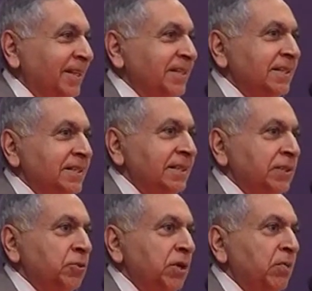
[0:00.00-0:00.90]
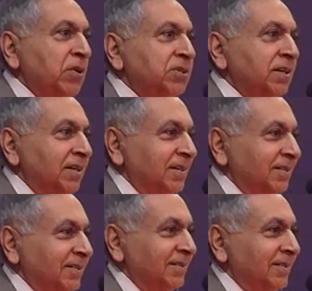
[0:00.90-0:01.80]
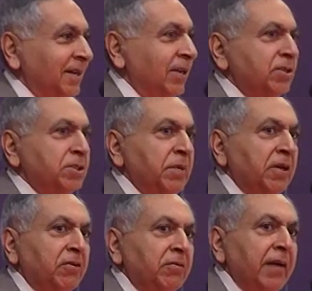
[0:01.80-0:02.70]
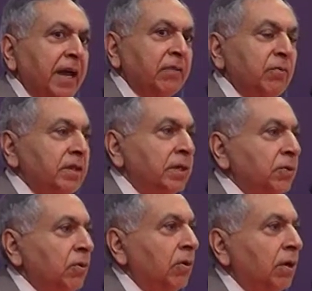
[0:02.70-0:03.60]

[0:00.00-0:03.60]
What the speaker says: This is universal, irrespective of the fact whether you